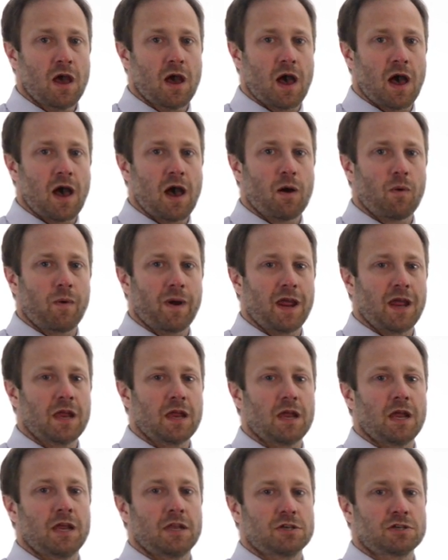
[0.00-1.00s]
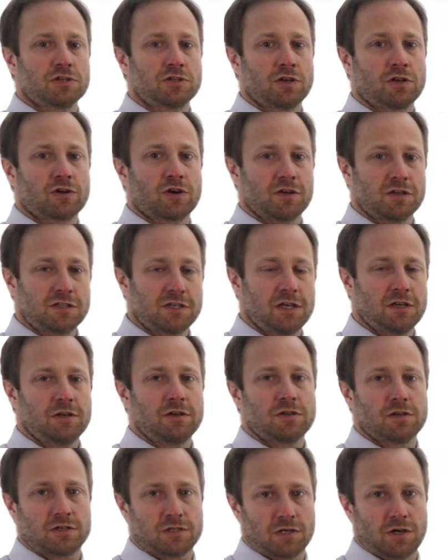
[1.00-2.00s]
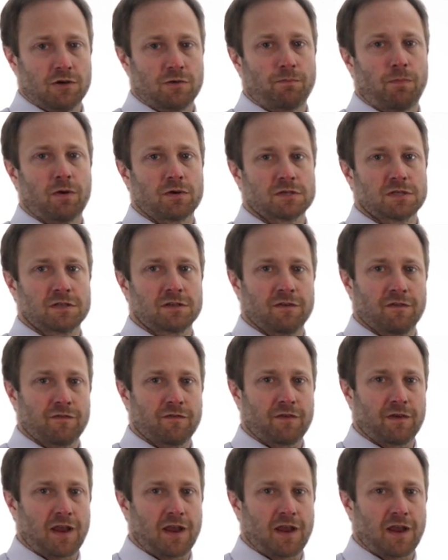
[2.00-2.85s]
where it should continue to show positive